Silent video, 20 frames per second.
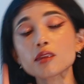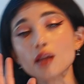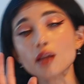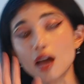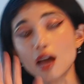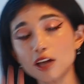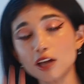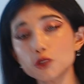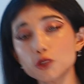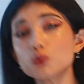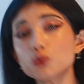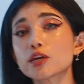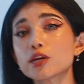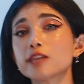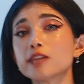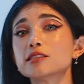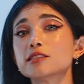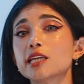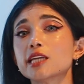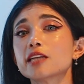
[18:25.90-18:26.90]
and you
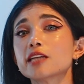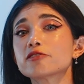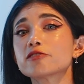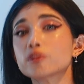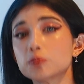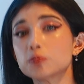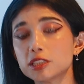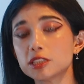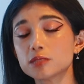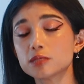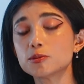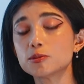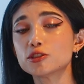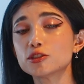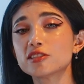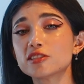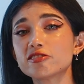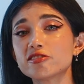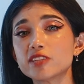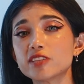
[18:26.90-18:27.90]
can take from this
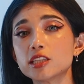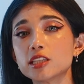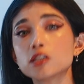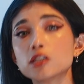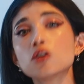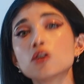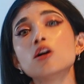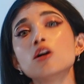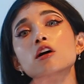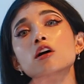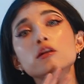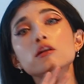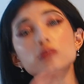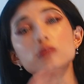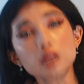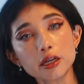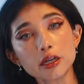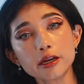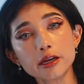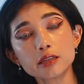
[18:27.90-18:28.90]
music video
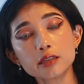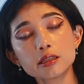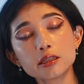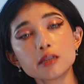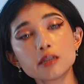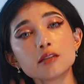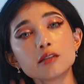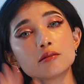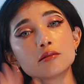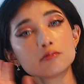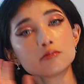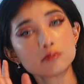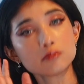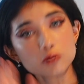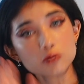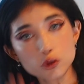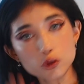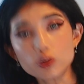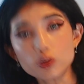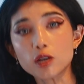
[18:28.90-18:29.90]
that
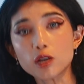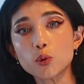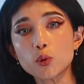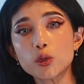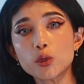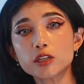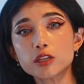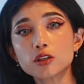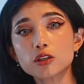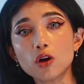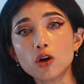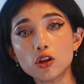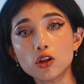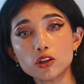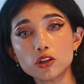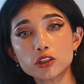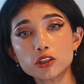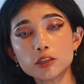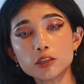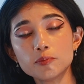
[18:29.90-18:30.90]
you can wear
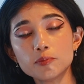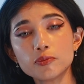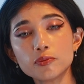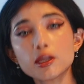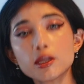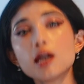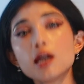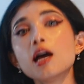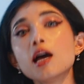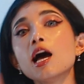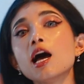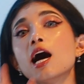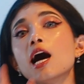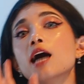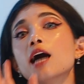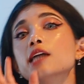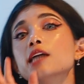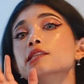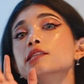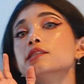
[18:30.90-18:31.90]
color,
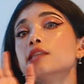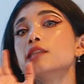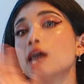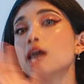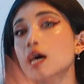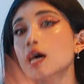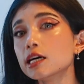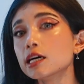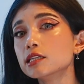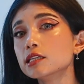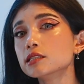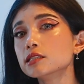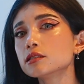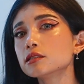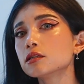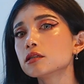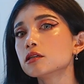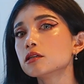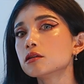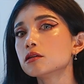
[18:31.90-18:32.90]
and that
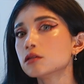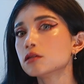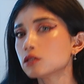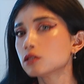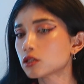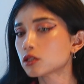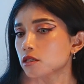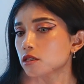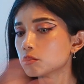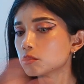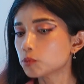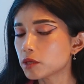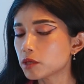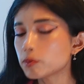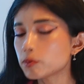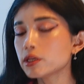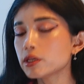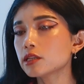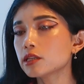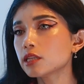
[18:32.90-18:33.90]

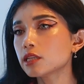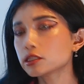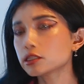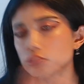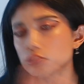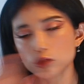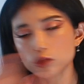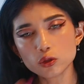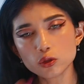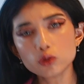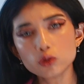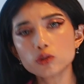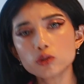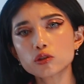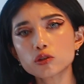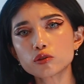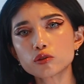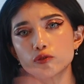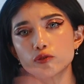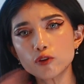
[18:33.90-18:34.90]
maybe let's
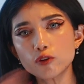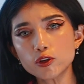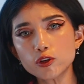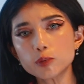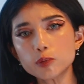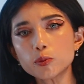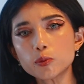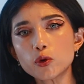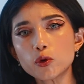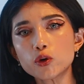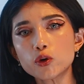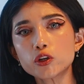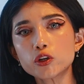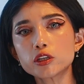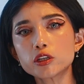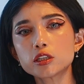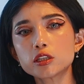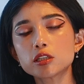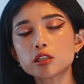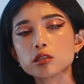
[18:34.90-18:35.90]
look for
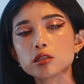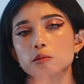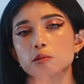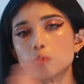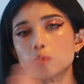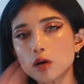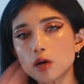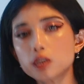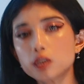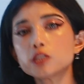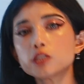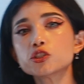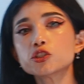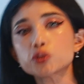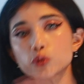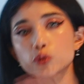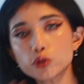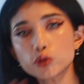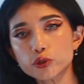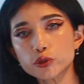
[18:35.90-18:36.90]
more body
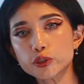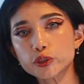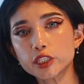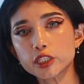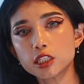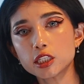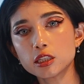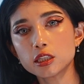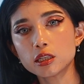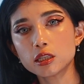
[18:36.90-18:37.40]
jewelry.